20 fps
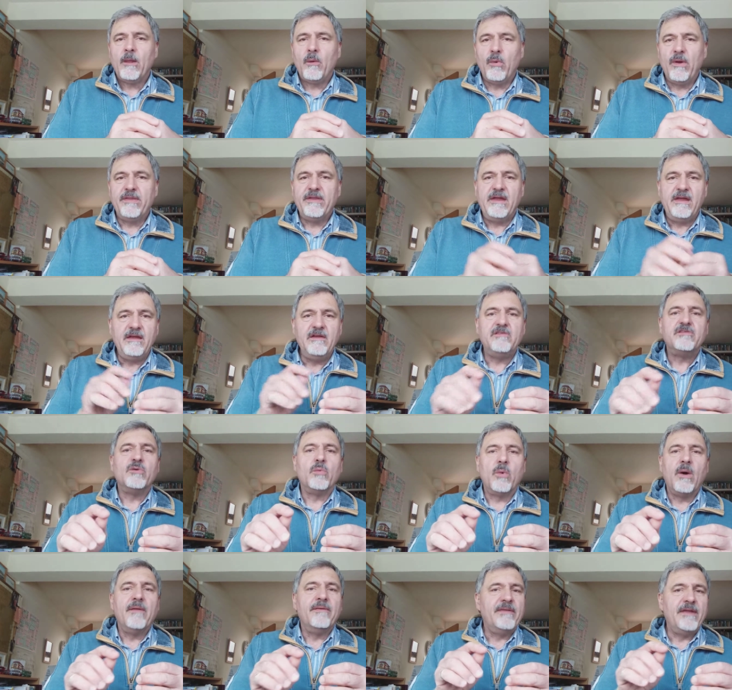whether he's the
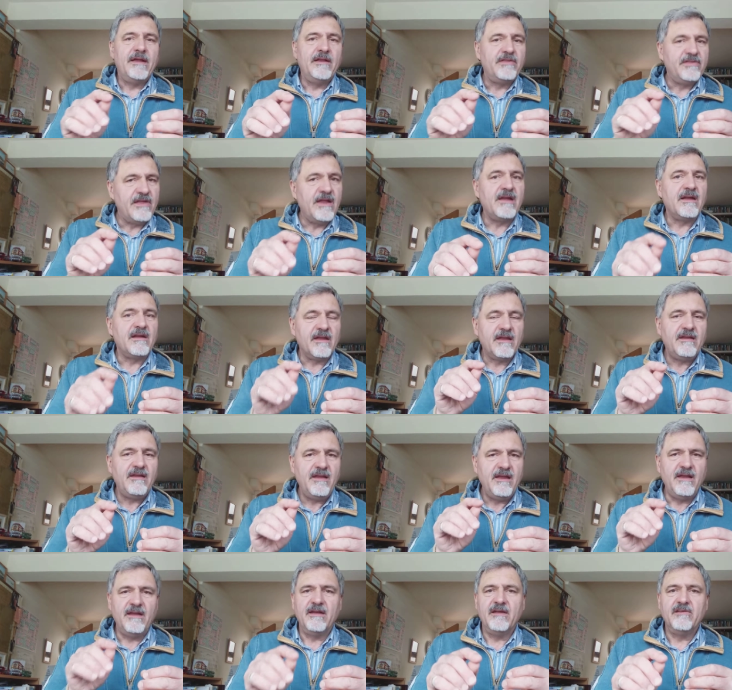one they think he